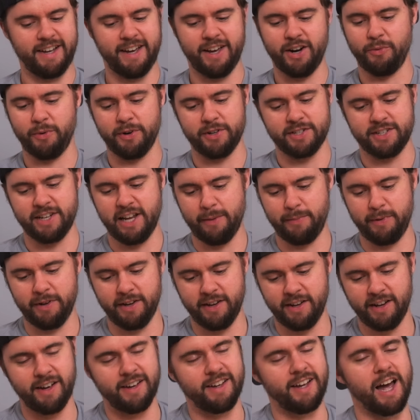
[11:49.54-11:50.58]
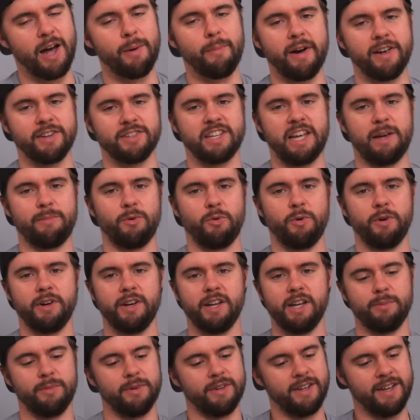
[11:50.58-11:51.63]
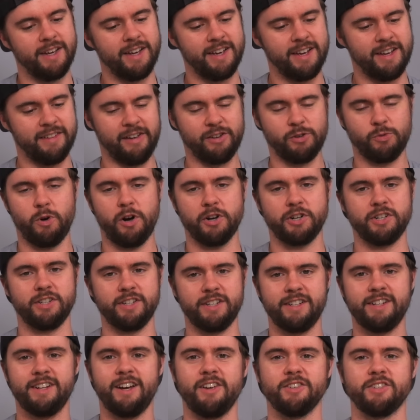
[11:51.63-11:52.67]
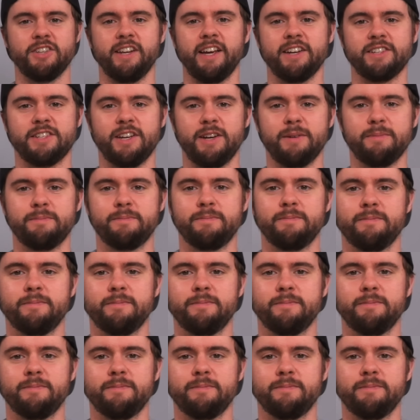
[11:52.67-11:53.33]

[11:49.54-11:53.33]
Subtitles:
don't want to snap it yet. I might snap it one day, but thanks for watching. I'll see you next time.